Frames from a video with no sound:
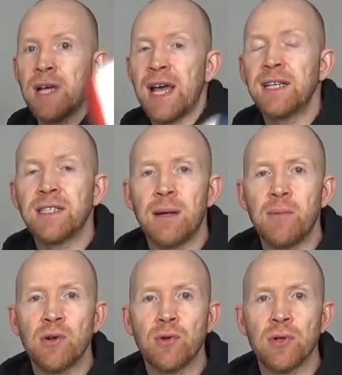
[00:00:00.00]
Anytime
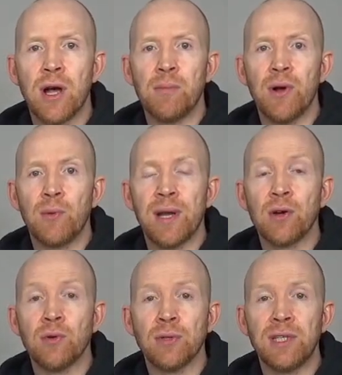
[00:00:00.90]
i pull combo, when
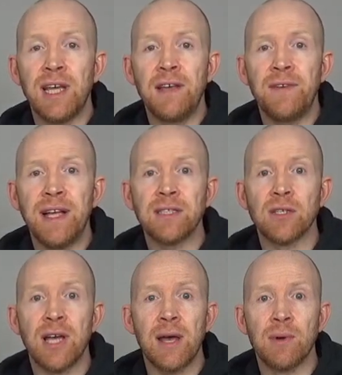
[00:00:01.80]
I've defense,
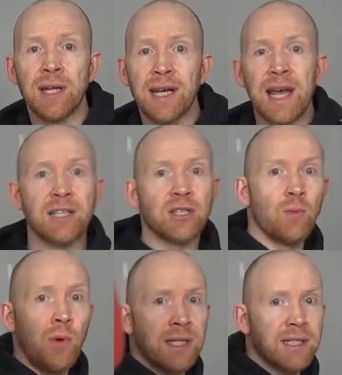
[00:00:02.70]
okay, we're gonna catch
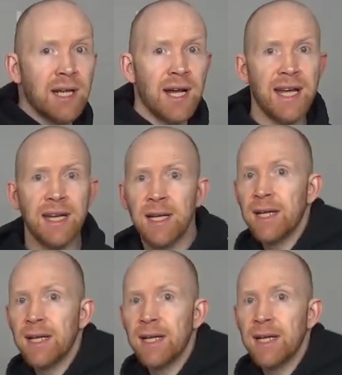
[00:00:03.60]
on one side,